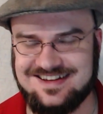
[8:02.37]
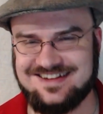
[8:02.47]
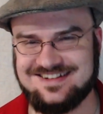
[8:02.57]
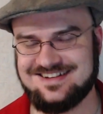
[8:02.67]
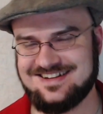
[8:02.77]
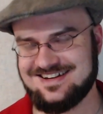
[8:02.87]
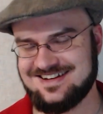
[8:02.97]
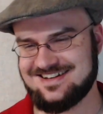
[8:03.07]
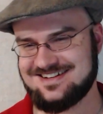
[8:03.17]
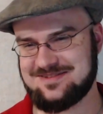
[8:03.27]

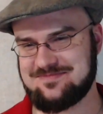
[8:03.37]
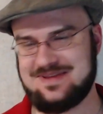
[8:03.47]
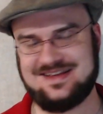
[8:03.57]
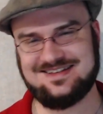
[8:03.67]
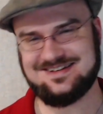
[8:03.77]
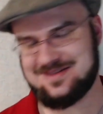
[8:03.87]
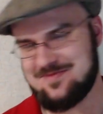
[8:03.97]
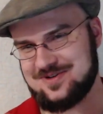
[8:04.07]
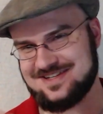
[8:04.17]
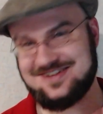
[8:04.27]
and be the
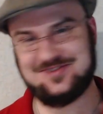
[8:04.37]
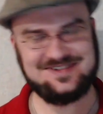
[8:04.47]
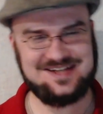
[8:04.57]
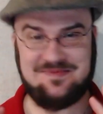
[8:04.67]
most interesting,